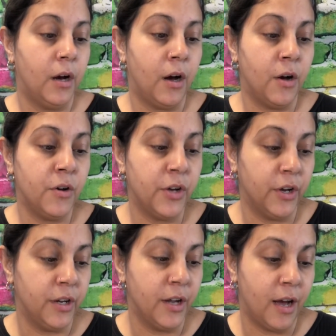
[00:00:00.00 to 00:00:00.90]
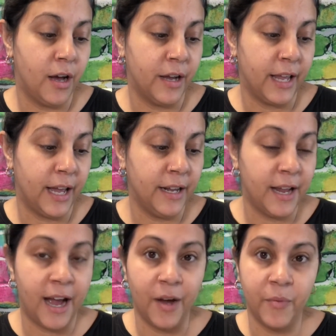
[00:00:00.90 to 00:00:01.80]
All good. Again,
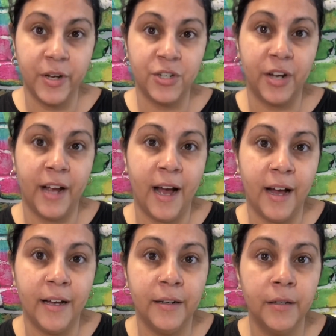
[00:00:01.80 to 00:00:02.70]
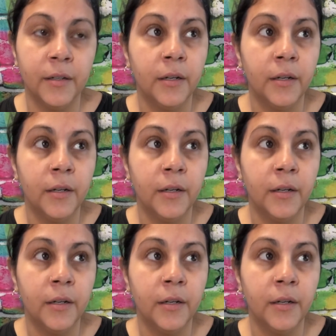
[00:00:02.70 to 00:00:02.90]
I wish I had,